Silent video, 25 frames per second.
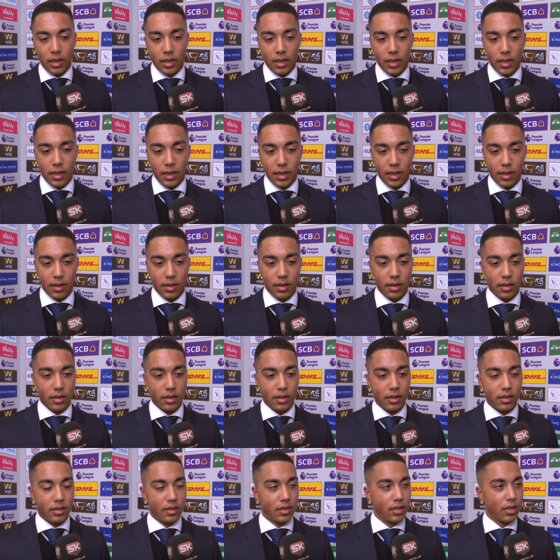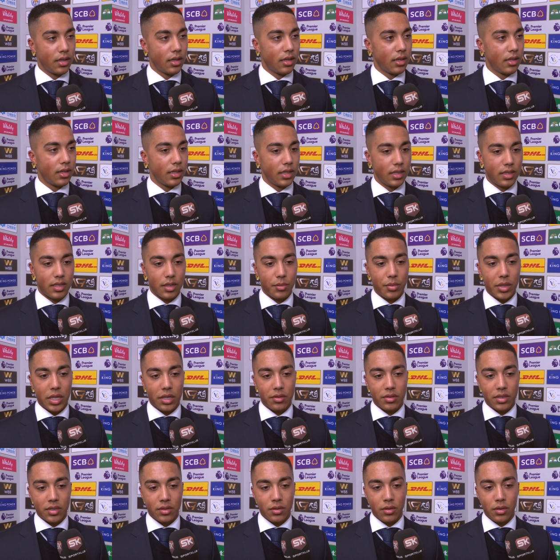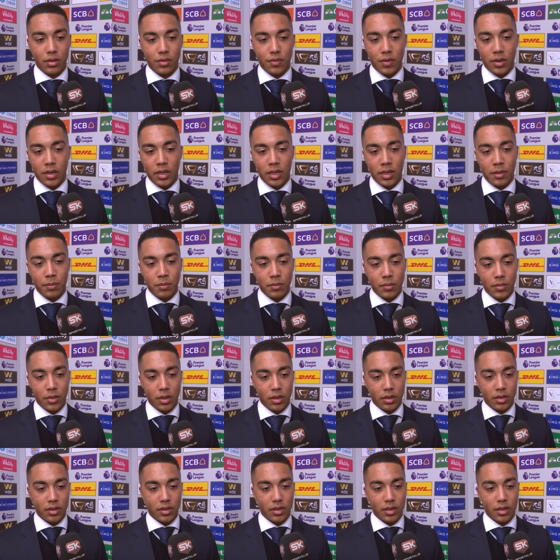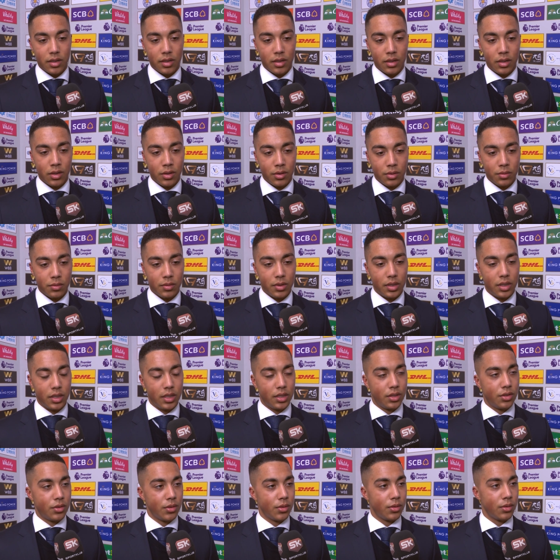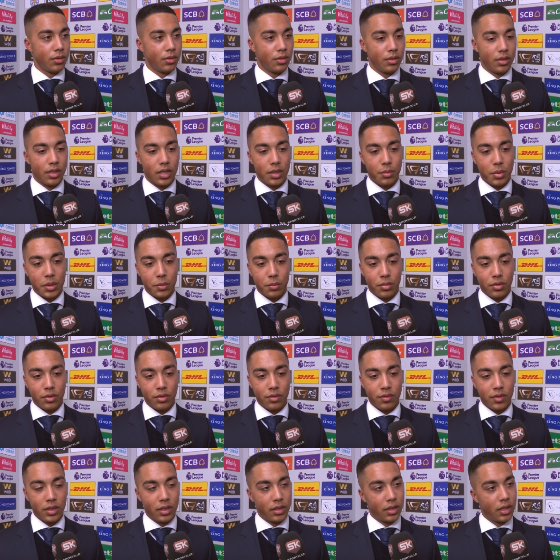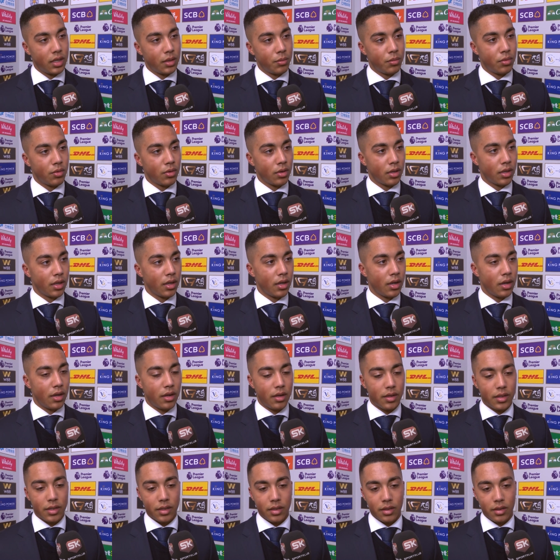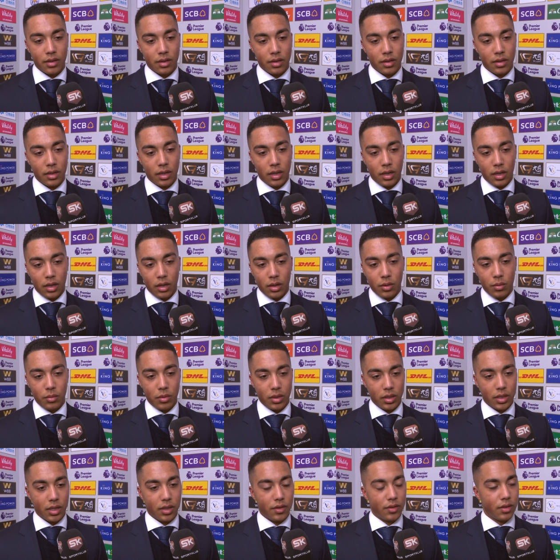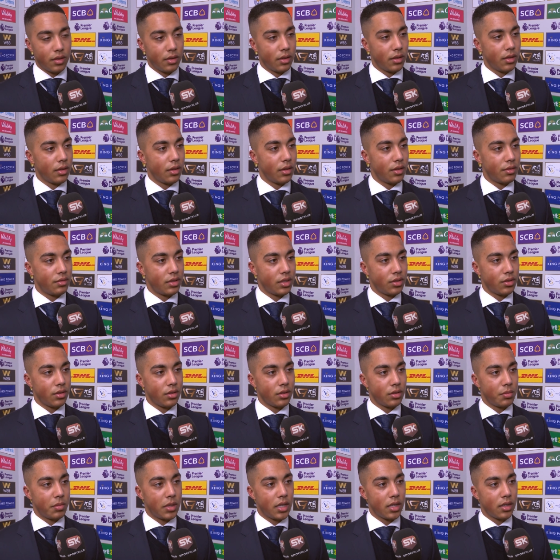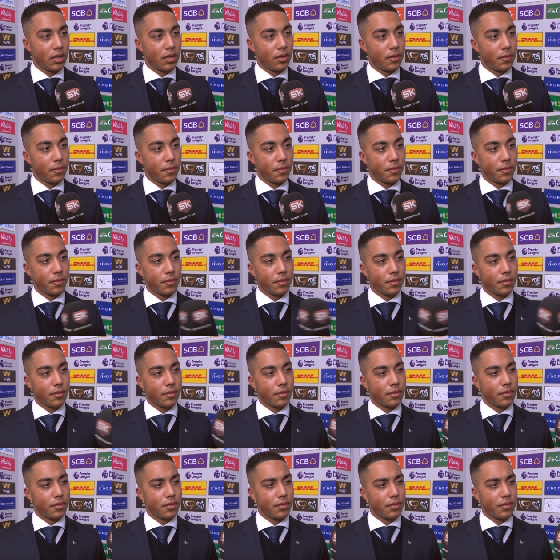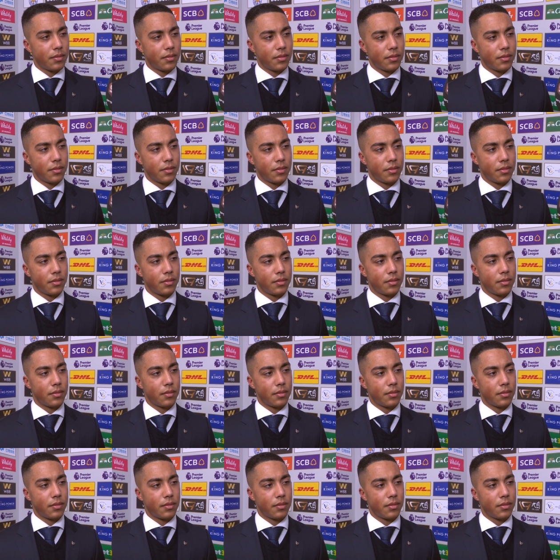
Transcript: yeah, it's a uh, it's a big result for them, but uh, mm-hmm. we need to, to keep improving, keep working hard, and uh, we'll get uh, the results back. From the beginning of the